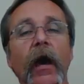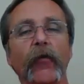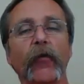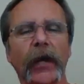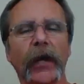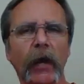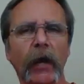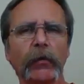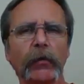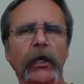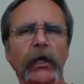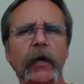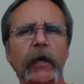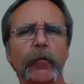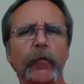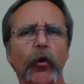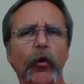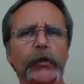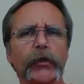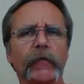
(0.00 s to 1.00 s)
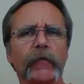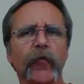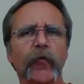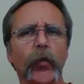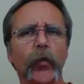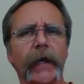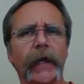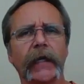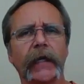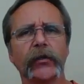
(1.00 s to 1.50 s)
Well, a couple of key points before
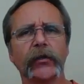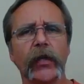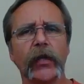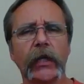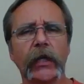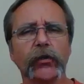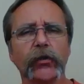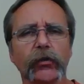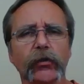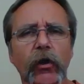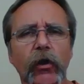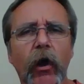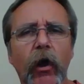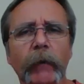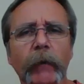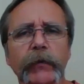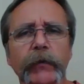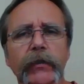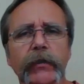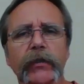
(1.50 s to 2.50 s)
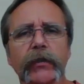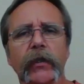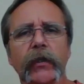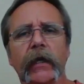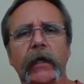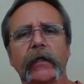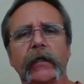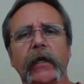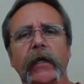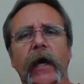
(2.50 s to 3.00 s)
we get into the actual types
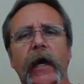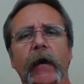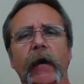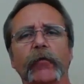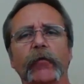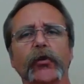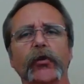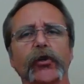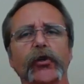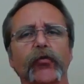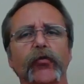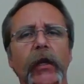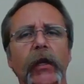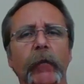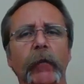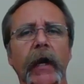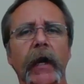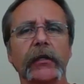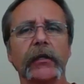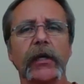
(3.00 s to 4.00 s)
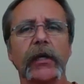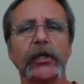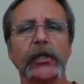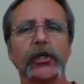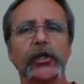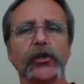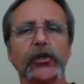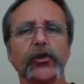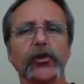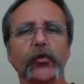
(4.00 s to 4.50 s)
that you should really pay
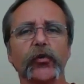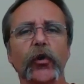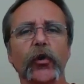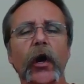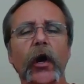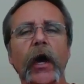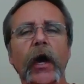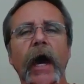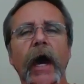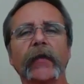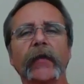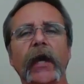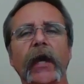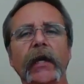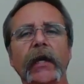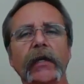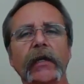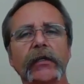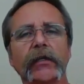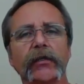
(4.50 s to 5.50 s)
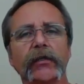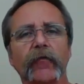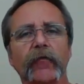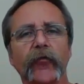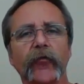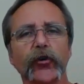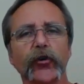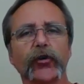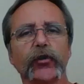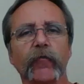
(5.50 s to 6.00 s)
attention to, and that is,
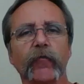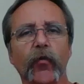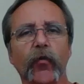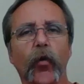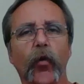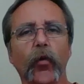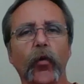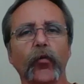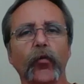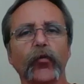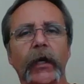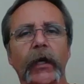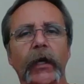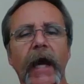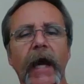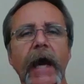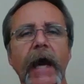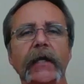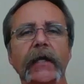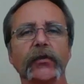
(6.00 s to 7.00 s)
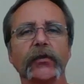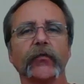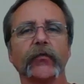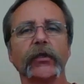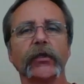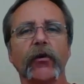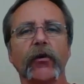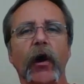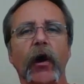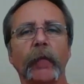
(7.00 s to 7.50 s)
first of all, regardless of the
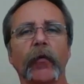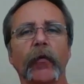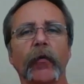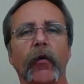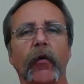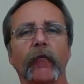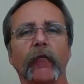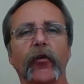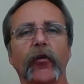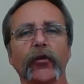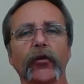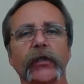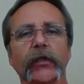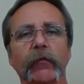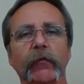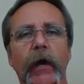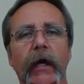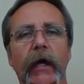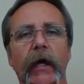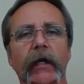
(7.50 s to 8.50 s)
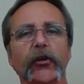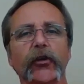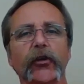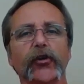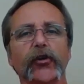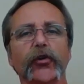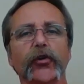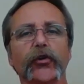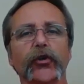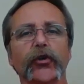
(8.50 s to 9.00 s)
type of content marketing you
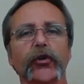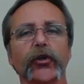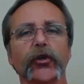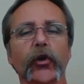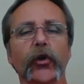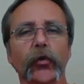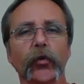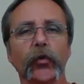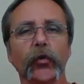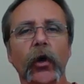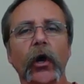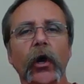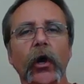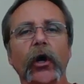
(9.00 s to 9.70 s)
choose to do,